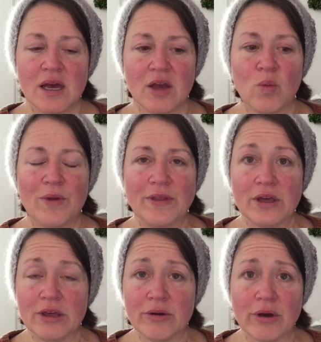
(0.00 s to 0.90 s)
it won the
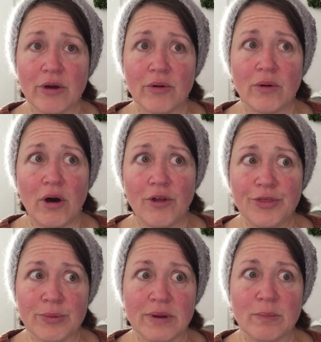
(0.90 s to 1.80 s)
Hugo. All
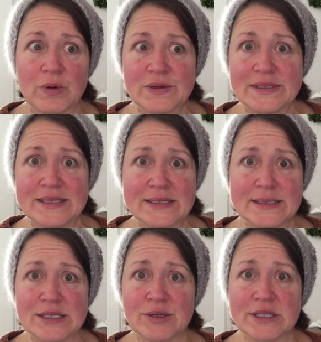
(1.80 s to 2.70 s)
3 books in the
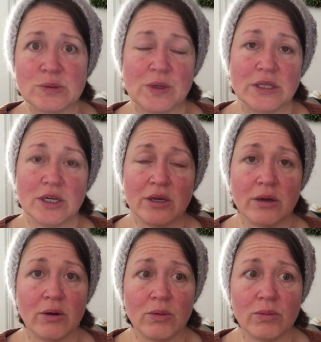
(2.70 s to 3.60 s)
series won the
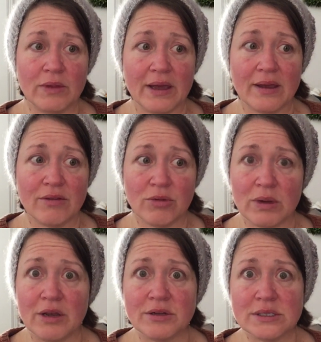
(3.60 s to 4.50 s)
Hugo like 3
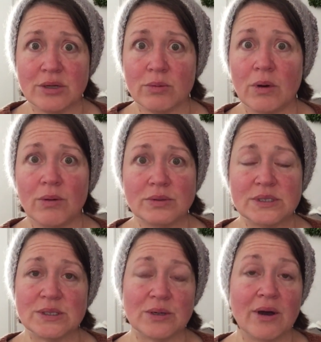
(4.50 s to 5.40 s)
years in a row.
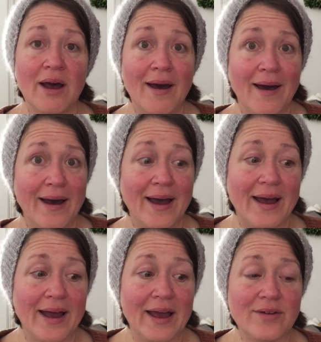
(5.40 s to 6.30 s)
So
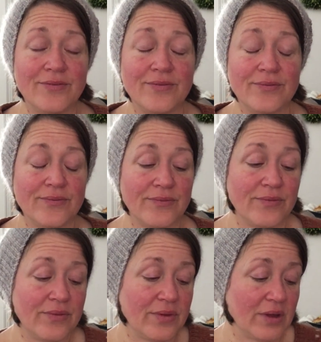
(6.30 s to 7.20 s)
I have
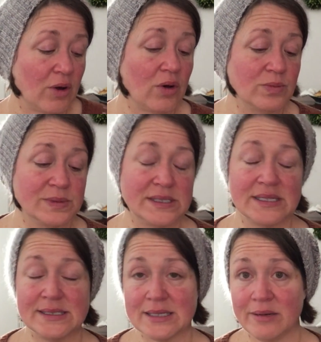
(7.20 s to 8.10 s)
hopes
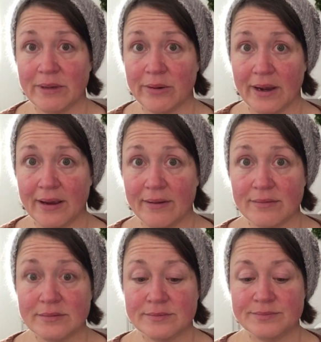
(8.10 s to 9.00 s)
that it's going to be great,
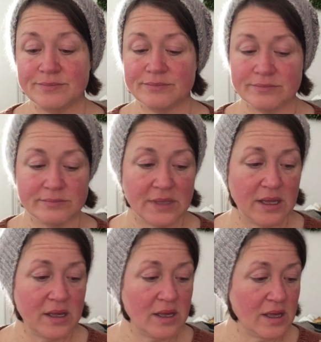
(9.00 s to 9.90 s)

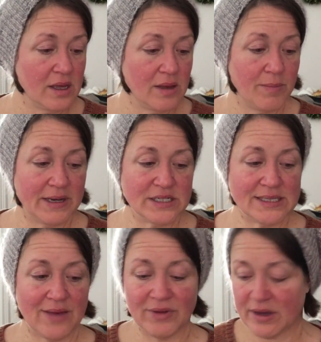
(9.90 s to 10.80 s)
but I just
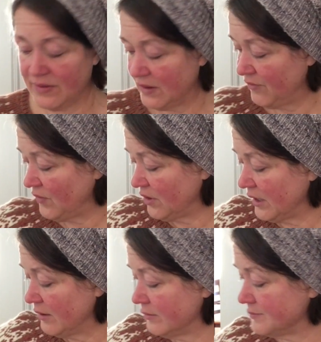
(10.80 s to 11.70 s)
haven't gotten that far
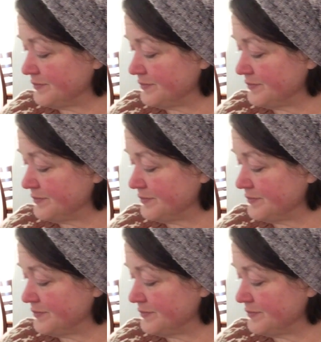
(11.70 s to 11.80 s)
yet.